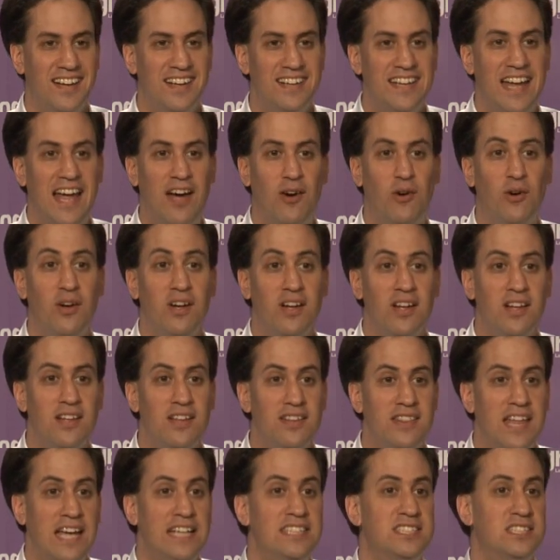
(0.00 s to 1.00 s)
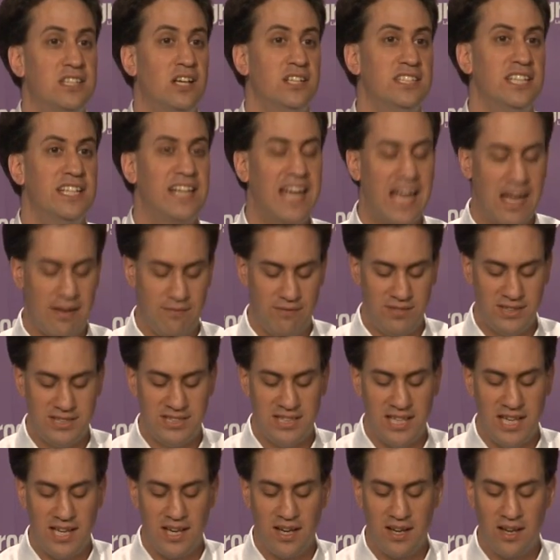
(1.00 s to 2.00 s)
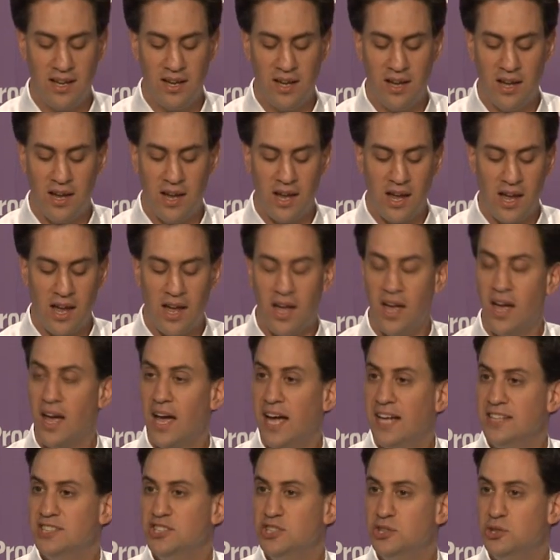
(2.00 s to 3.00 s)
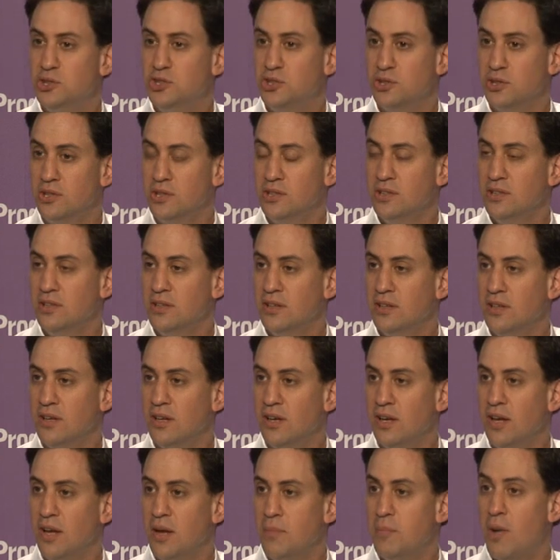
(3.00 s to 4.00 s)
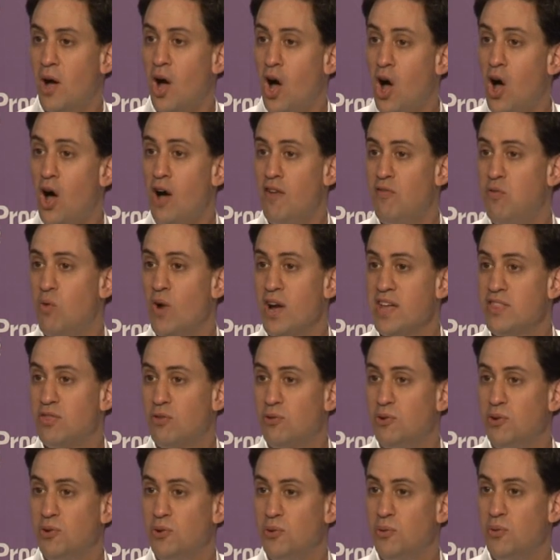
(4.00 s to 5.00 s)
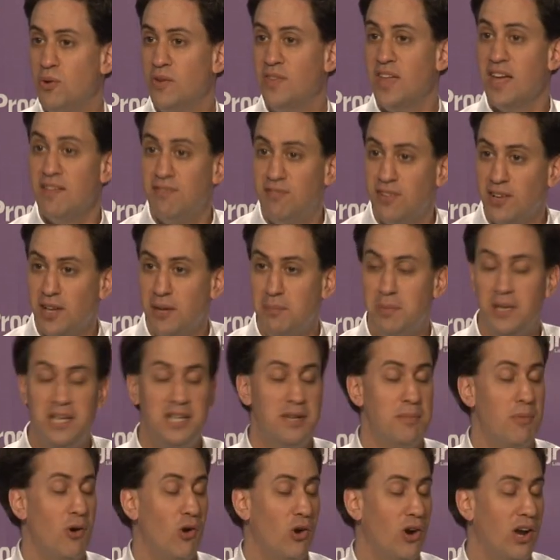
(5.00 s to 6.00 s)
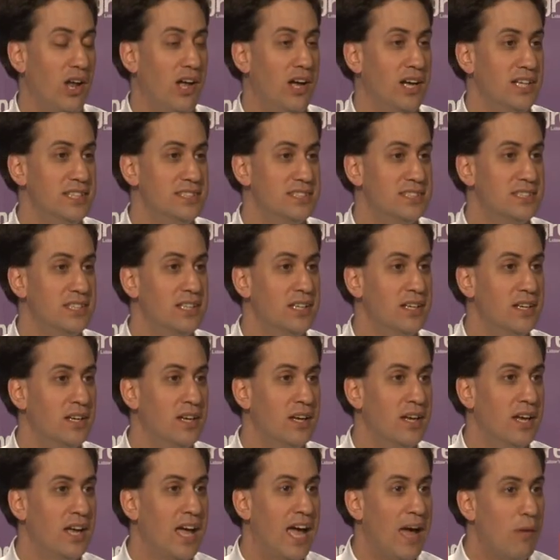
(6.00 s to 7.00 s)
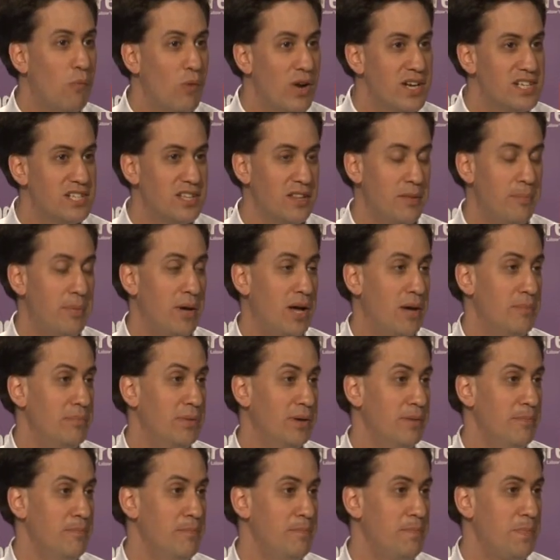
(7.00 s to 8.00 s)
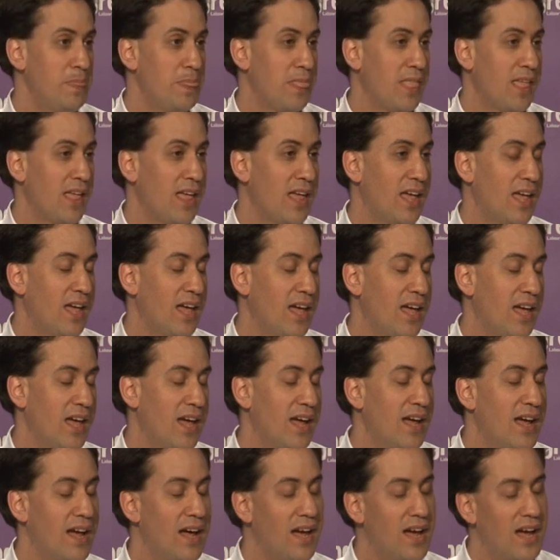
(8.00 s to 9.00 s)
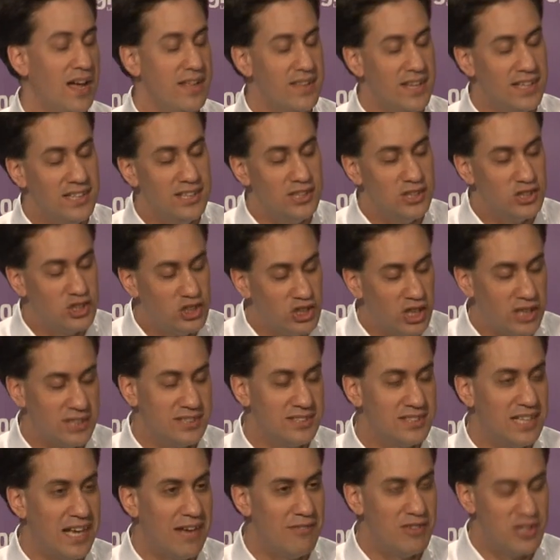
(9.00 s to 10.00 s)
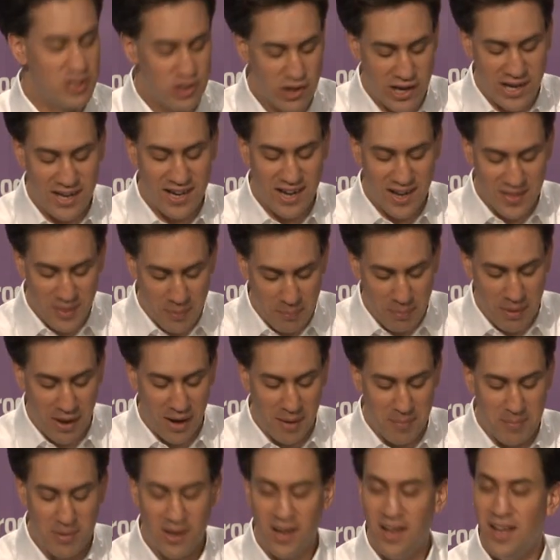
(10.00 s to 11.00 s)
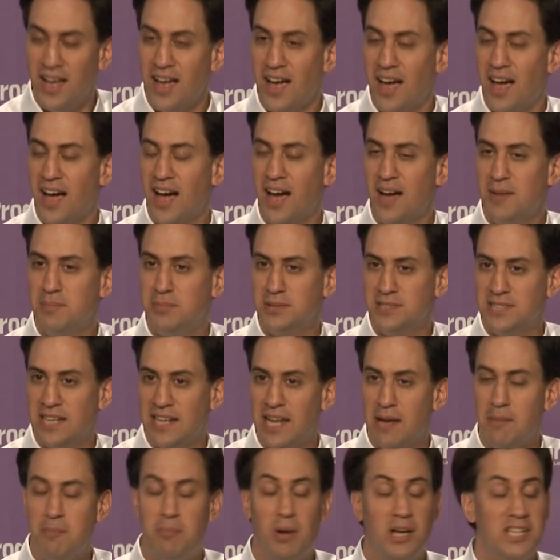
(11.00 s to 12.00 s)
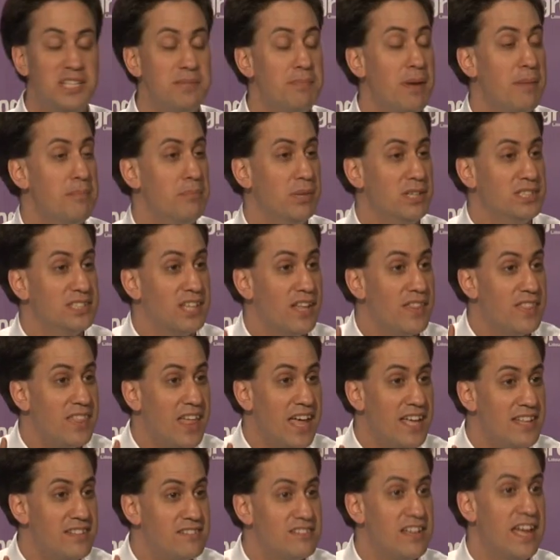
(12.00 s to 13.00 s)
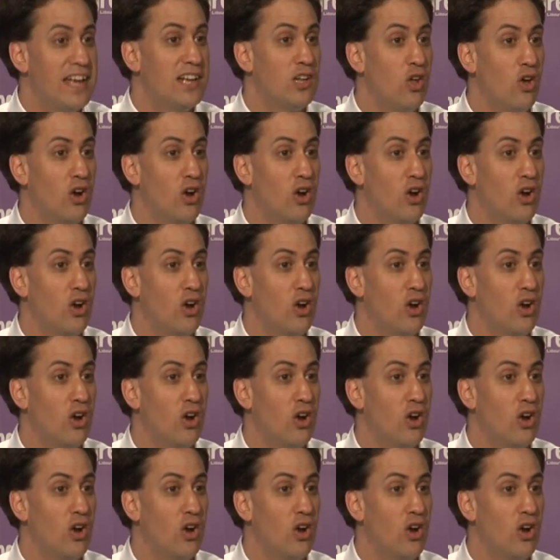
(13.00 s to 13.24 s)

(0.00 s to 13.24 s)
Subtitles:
Now, they started canvassing as usual, but halfway through, they felt a bit demoralised and went to the pub. They didn't just have a drink at the pub, because they're Labour Party members. They said,